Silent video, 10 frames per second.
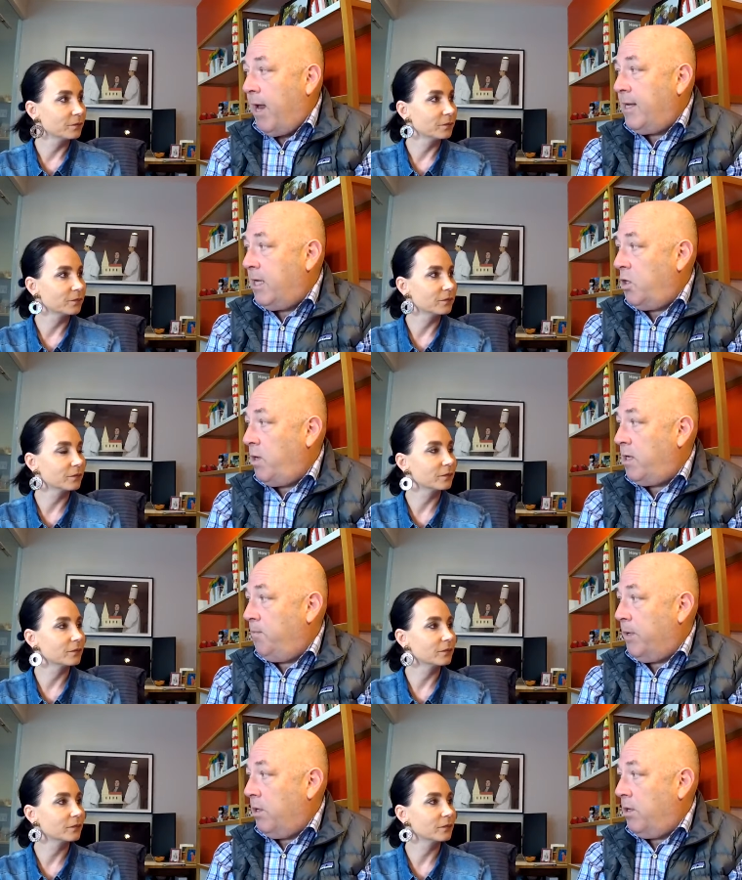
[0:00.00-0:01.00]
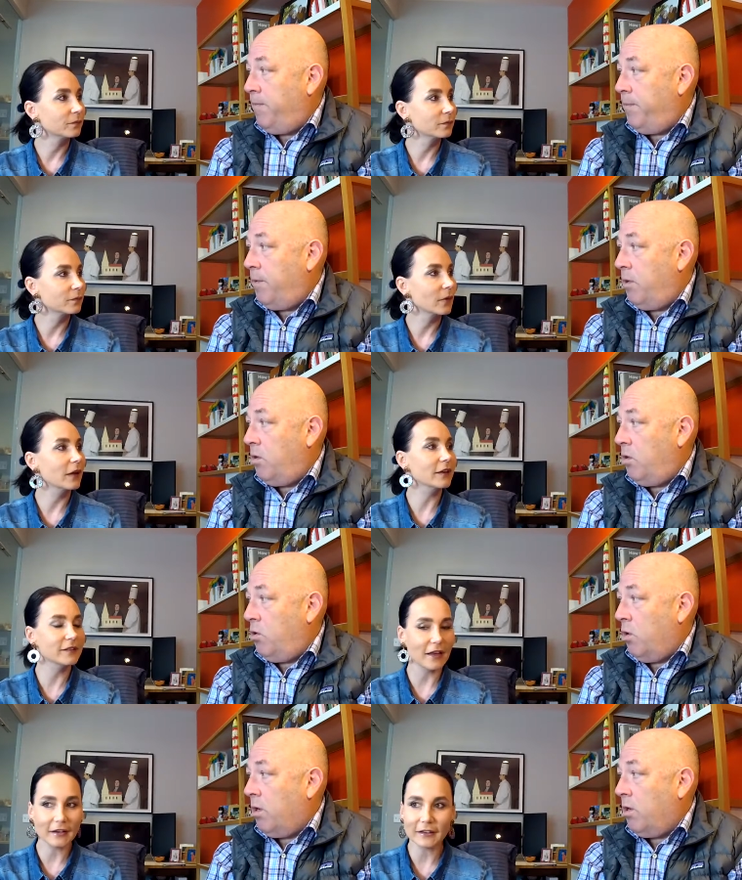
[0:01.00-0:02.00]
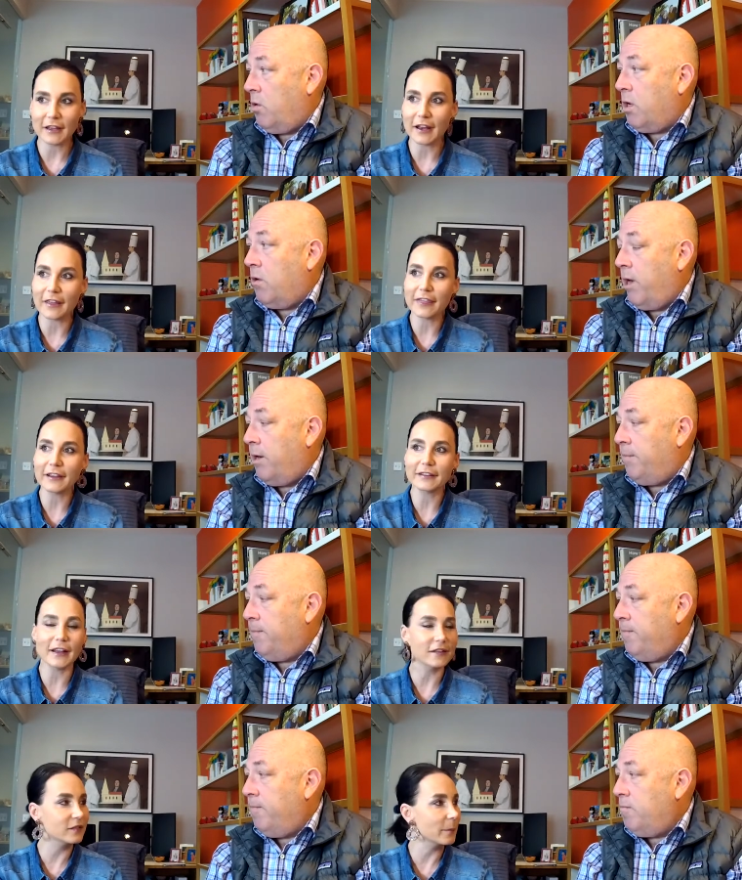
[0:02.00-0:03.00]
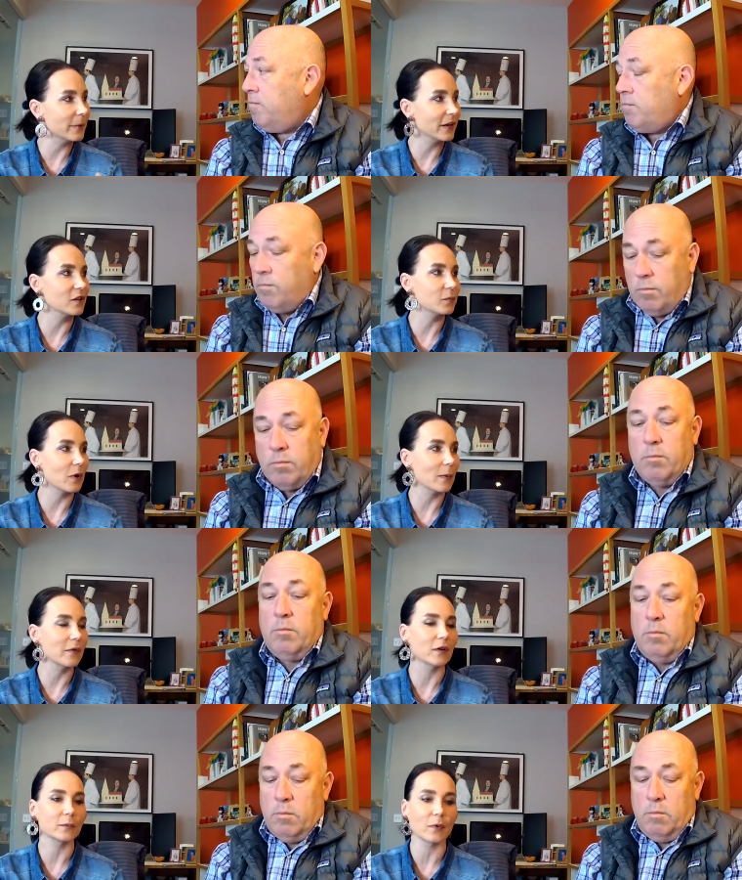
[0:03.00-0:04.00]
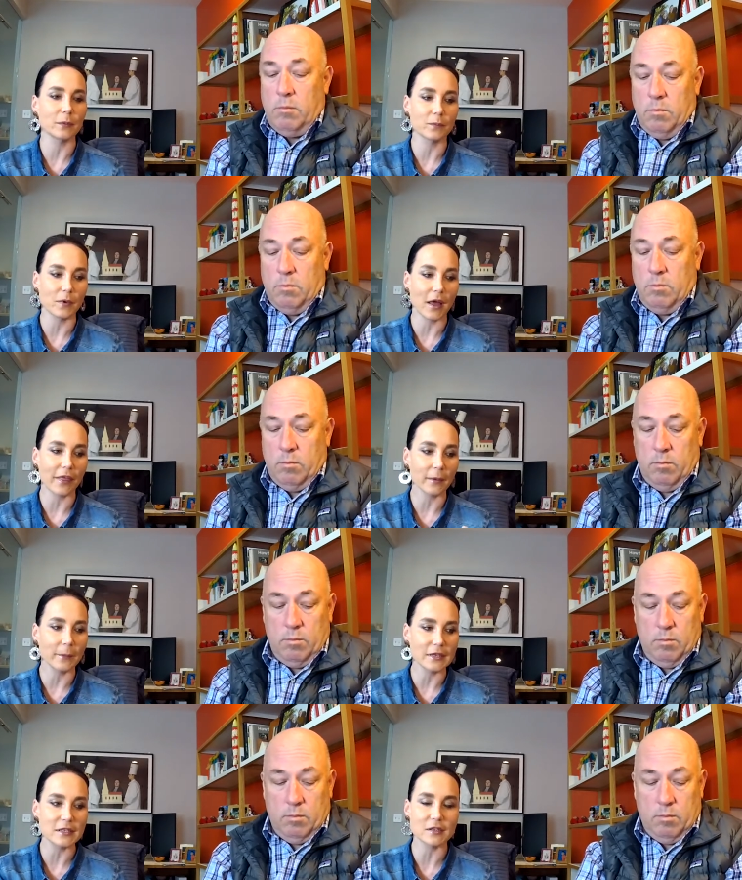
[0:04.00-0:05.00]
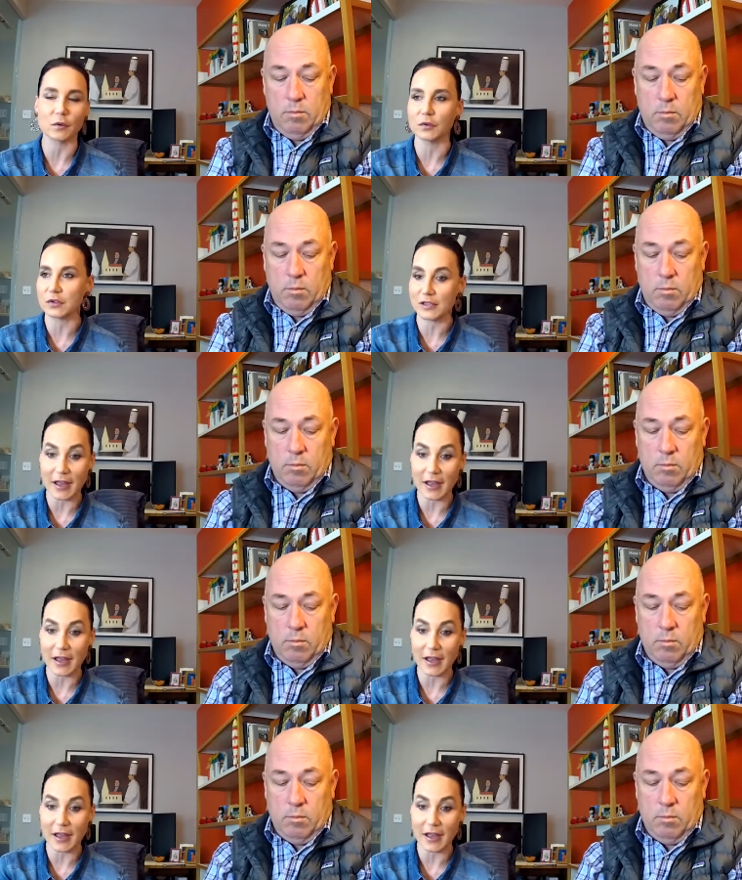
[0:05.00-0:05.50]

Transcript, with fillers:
Speaker 1: that idea, you need to build.
Speaker 2: Exactly, your, your and career. I think that's the biggest problem. But but I think business owners